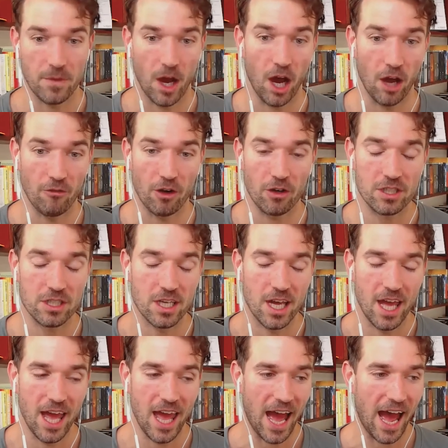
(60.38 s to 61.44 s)
Hyrox.
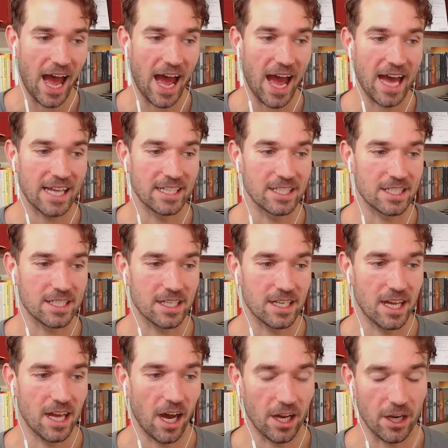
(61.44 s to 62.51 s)
And
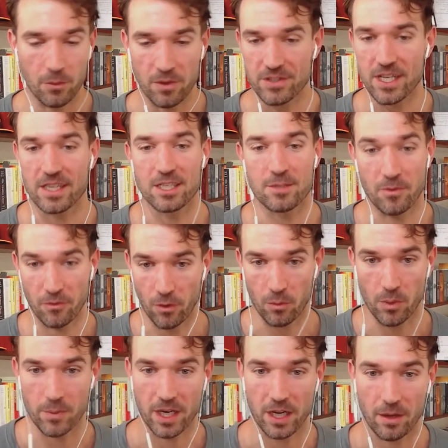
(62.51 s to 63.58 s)
I know we've said this before
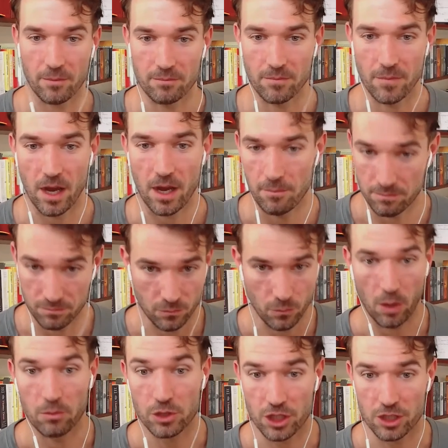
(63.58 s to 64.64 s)
when we come,
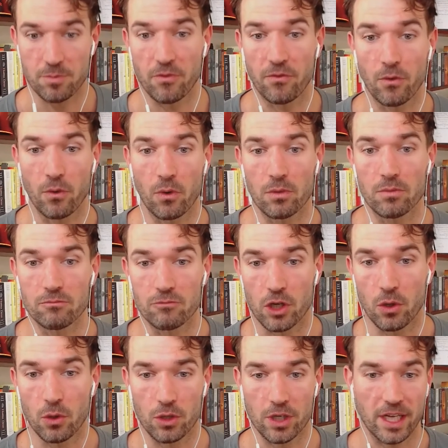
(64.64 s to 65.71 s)
just before
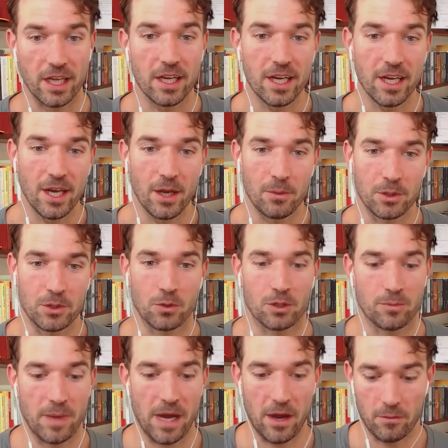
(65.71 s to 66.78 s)
recording, we
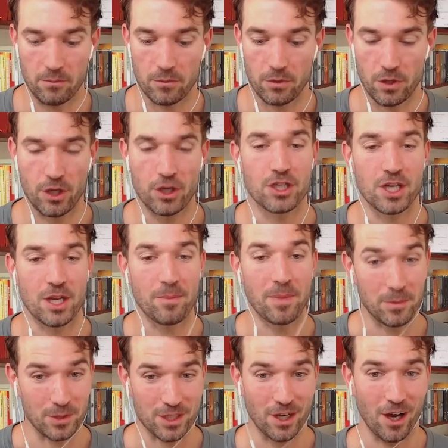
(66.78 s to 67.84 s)
talked about usually
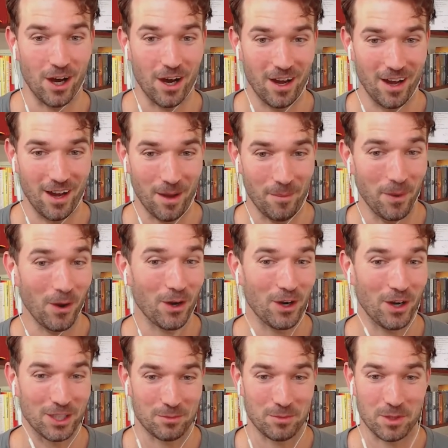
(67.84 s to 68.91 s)
people start a
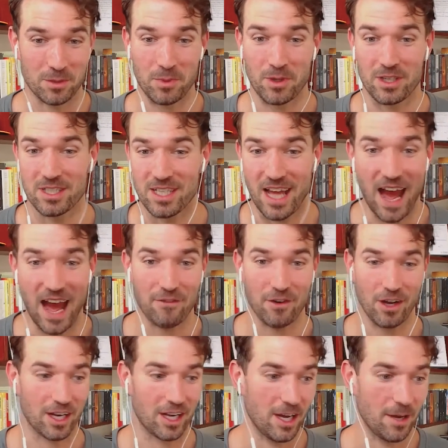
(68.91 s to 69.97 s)
podcast because they have
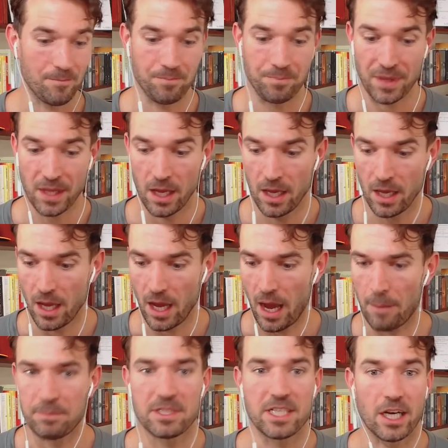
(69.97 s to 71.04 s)
like a
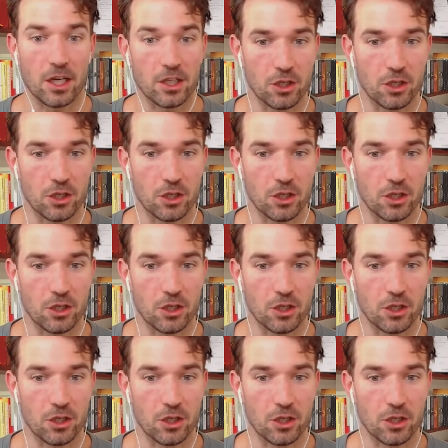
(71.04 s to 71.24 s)
particular